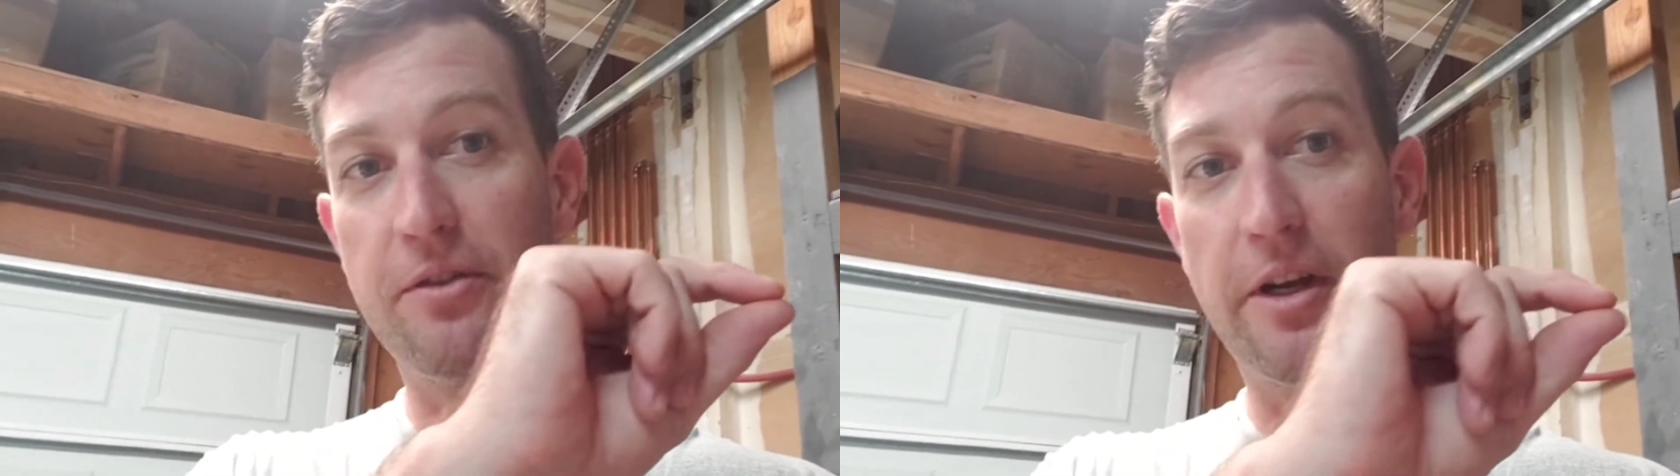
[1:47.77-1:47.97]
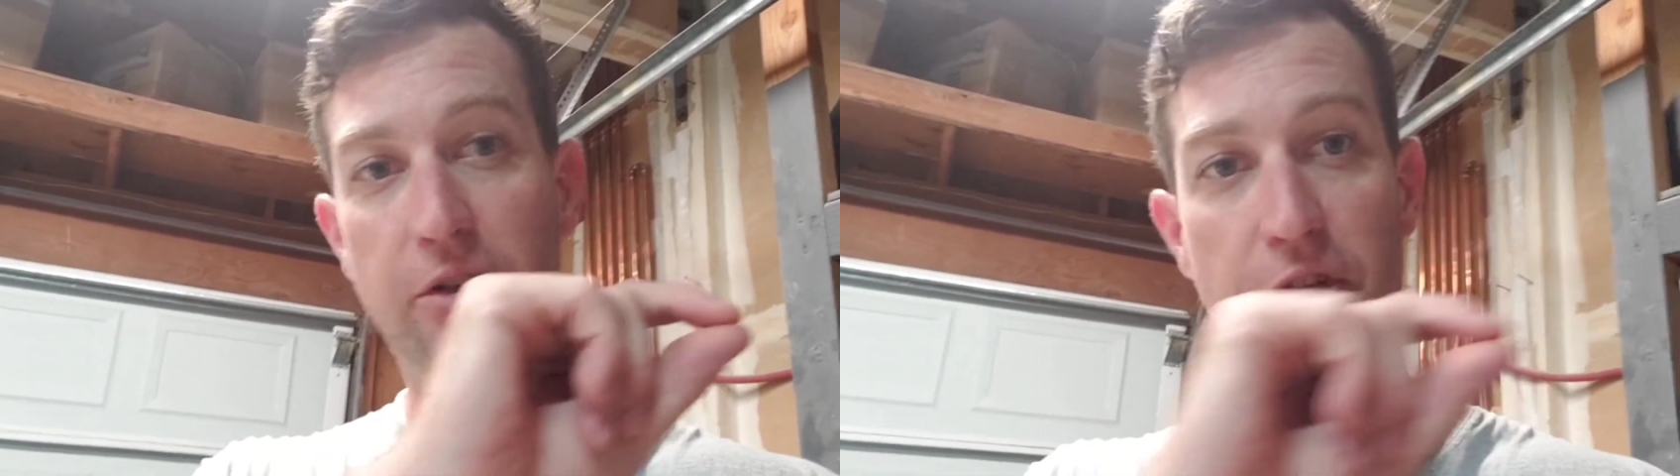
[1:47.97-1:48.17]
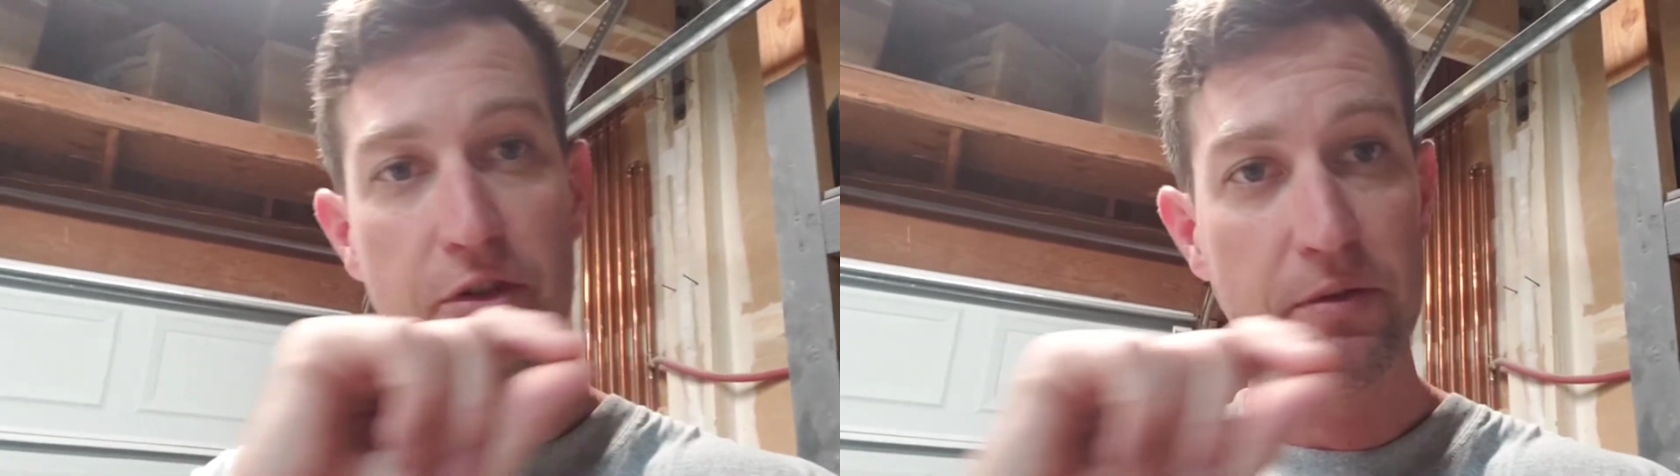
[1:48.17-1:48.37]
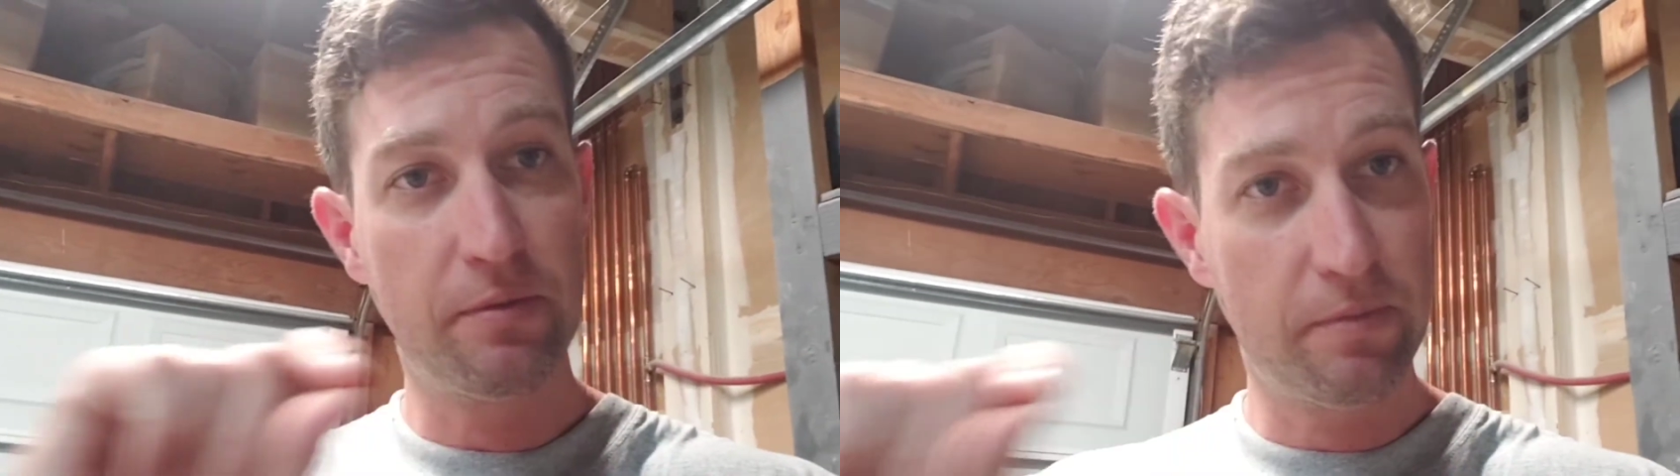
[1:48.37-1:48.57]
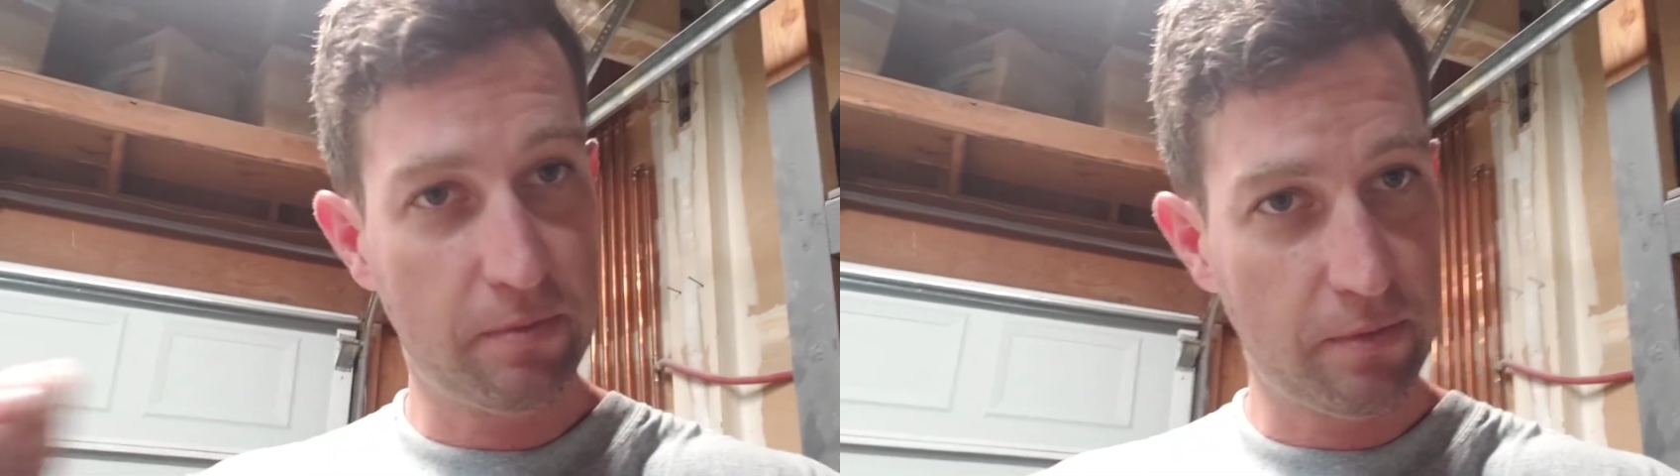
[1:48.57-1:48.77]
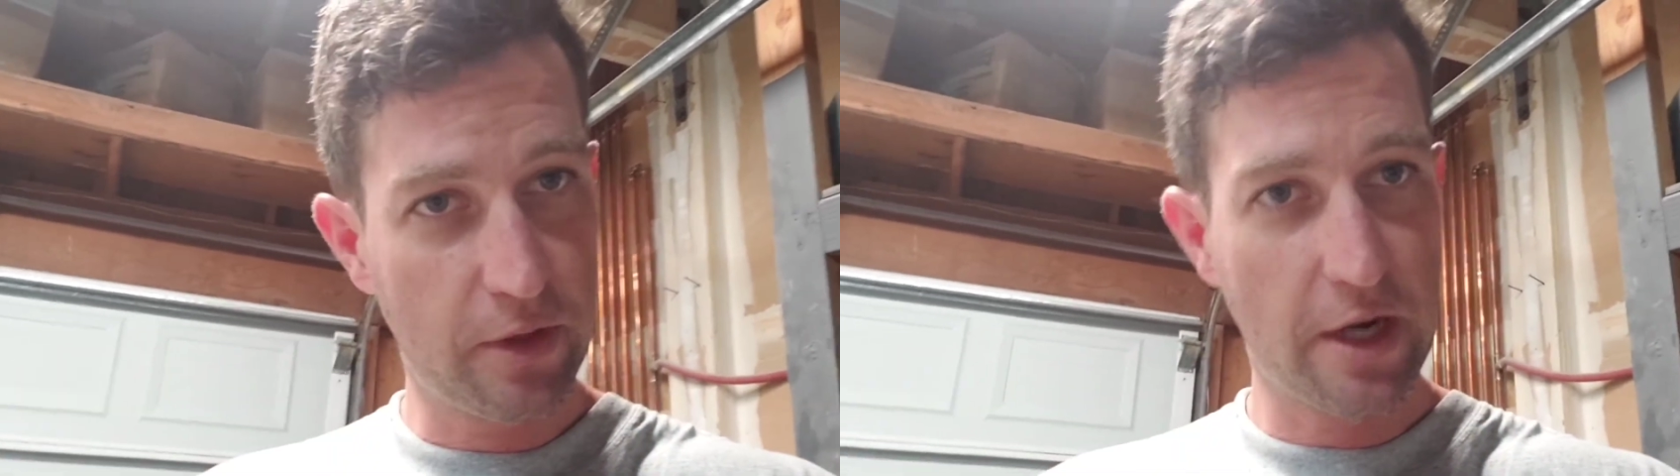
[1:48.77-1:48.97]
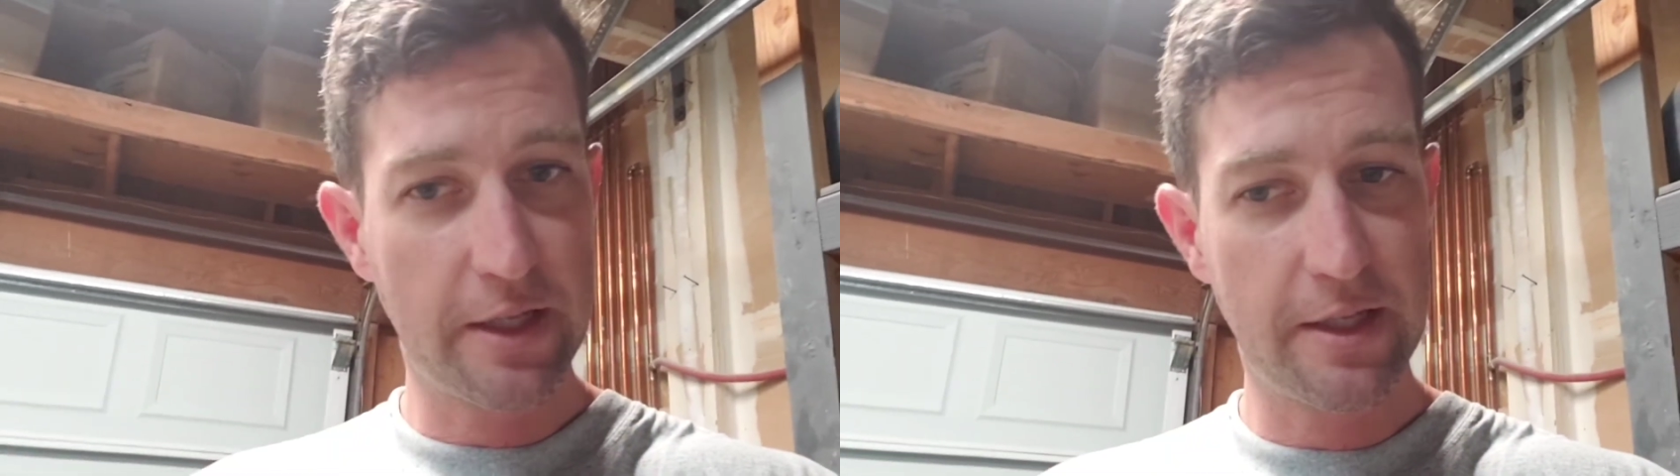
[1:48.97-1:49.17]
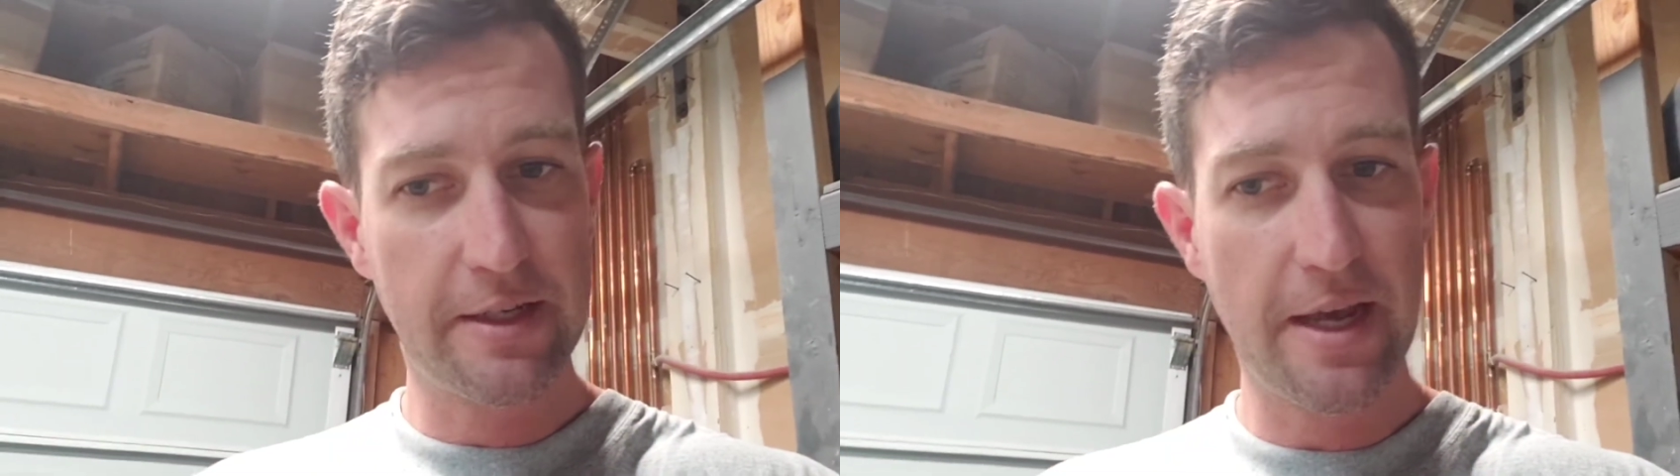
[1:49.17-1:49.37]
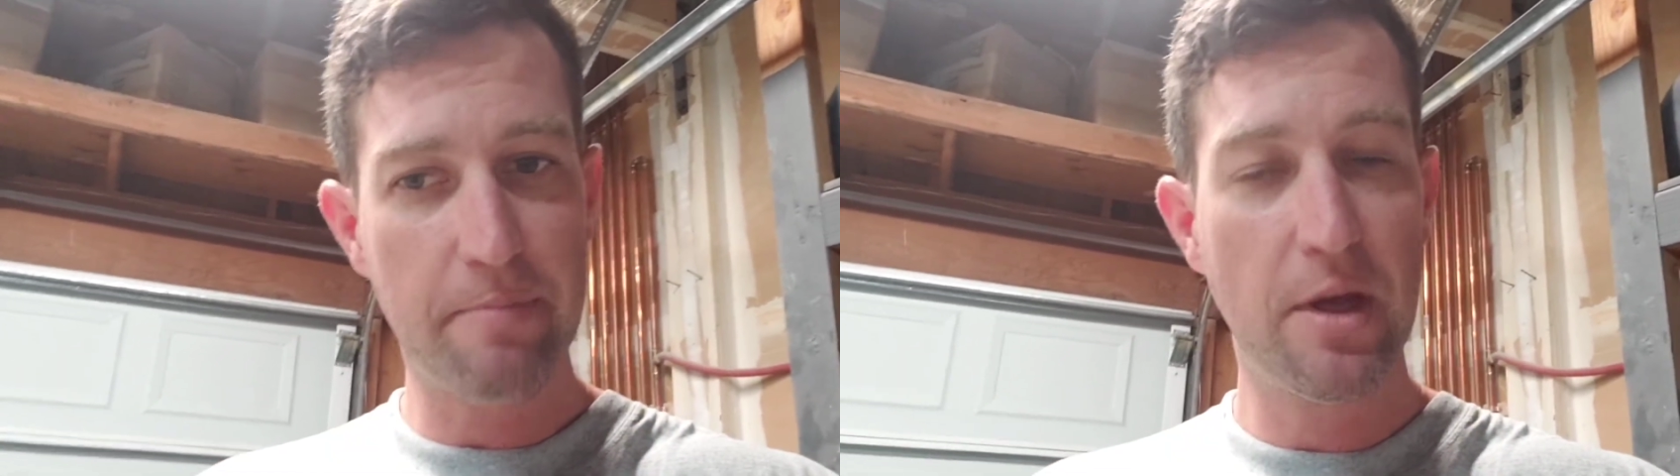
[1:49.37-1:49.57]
and just cutting the tape.